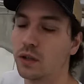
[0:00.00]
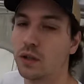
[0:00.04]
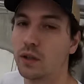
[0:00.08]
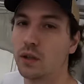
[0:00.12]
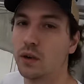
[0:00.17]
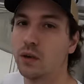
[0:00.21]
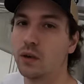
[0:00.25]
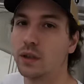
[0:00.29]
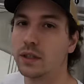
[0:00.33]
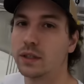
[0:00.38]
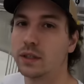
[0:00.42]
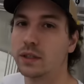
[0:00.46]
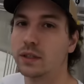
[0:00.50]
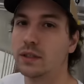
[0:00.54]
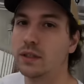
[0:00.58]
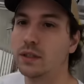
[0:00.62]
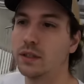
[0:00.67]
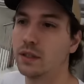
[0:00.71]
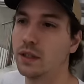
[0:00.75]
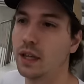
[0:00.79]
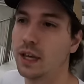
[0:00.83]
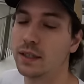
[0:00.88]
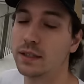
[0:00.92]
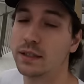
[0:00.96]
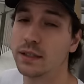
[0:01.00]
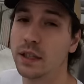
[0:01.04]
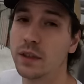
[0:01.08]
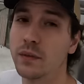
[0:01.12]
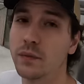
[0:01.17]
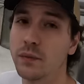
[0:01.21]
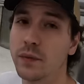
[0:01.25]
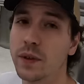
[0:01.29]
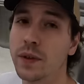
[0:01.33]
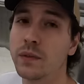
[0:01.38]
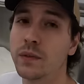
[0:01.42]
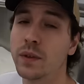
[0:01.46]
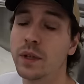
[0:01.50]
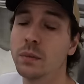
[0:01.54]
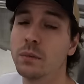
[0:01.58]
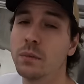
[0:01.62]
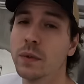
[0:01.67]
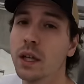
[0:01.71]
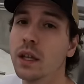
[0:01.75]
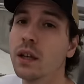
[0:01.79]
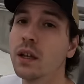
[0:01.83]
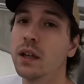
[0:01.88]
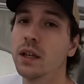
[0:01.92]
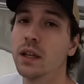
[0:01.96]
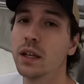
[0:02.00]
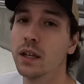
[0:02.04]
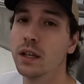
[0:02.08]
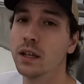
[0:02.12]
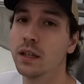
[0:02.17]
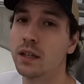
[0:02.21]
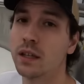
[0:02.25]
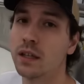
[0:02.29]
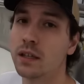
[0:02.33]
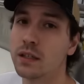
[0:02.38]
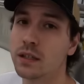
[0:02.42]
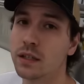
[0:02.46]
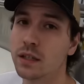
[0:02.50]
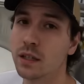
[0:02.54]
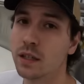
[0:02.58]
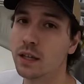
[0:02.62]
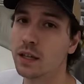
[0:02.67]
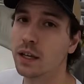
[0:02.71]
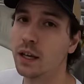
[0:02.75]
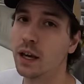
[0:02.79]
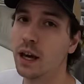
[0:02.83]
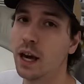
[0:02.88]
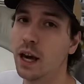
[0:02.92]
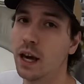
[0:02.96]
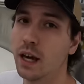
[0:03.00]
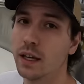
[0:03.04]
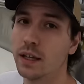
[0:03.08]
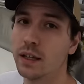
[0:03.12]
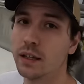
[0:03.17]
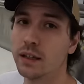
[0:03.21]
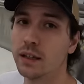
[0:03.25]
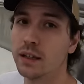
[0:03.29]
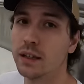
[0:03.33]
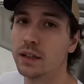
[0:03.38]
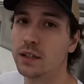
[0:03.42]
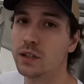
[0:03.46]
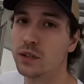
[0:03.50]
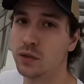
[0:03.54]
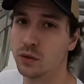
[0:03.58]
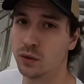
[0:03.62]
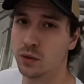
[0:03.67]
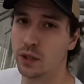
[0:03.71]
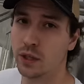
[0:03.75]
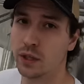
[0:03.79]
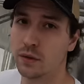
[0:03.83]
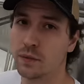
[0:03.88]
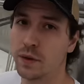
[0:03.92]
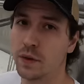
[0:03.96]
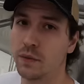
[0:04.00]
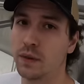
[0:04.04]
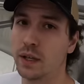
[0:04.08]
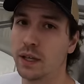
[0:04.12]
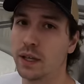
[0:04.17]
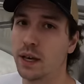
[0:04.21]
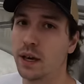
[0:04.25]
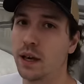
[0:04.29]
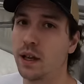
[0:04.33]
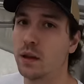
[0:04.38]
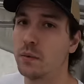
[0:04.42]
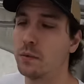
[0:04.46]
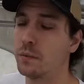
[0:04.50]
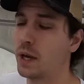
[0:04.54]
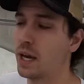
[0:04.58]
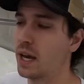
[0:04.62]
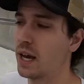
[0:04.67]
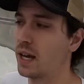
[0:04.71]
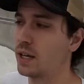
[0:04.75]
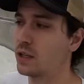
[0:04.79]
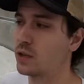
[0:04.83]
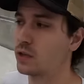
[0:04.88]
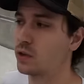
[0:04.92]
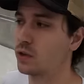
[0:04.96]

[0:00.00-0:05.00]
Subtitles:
You know, it's less than 50 milliliters in this 250 gallon batch.